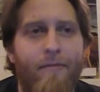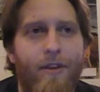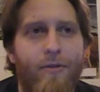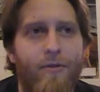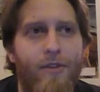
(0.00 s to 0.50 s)

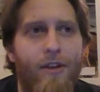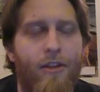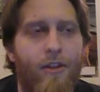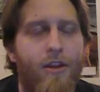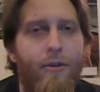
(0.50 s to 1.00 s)
there was a
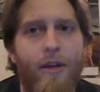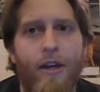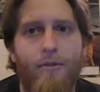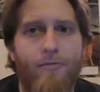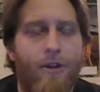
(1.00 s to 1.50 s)
theory
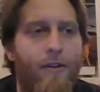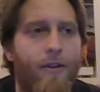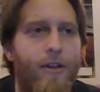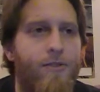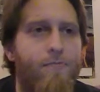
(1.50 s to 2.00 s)
that was put on
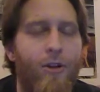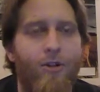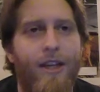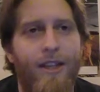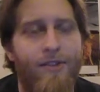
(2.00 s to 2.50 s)
there. He's
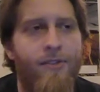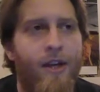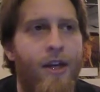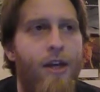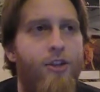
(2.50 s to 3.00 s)
building
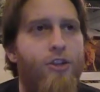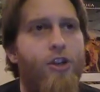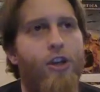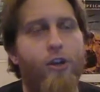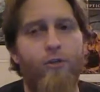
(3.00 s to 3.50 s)
this
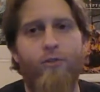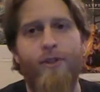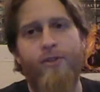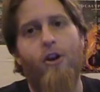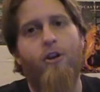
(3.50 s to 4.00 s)

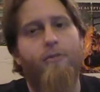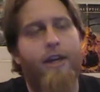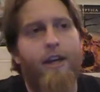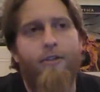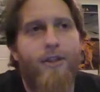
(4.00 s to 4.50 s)
children's army.
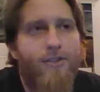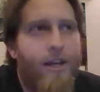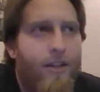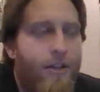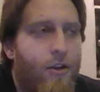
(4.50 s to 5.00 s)
I don't
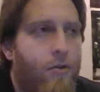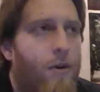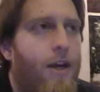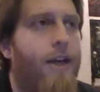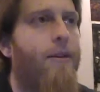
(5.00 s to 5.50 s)
exactly know
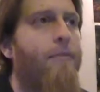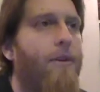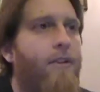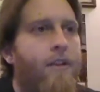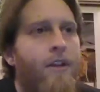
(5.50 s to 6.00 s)
why, but...